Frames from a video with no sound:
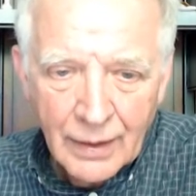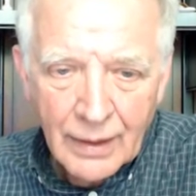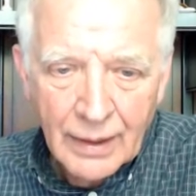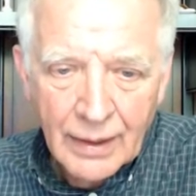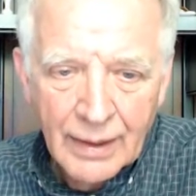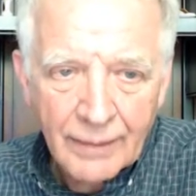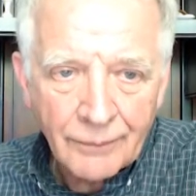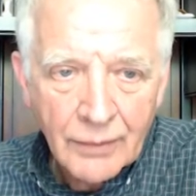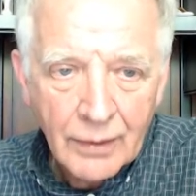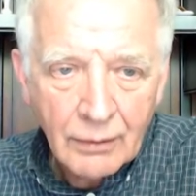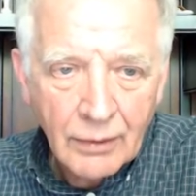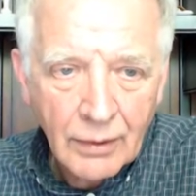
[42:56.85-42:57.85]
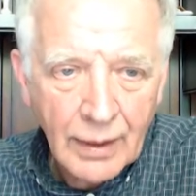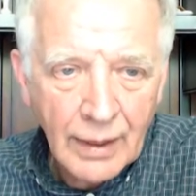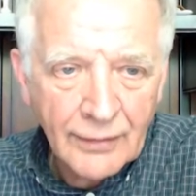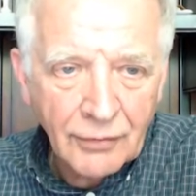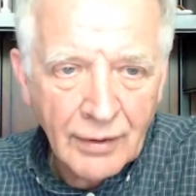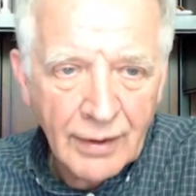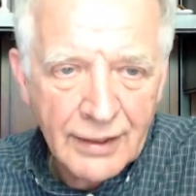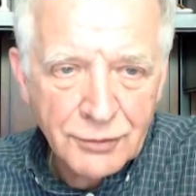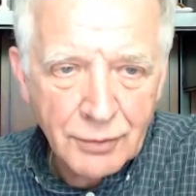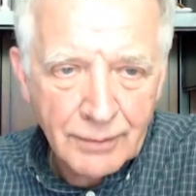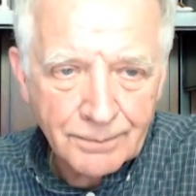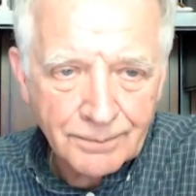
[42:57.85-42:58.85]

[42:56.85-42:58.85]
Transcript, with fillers: Uh, on to the next one.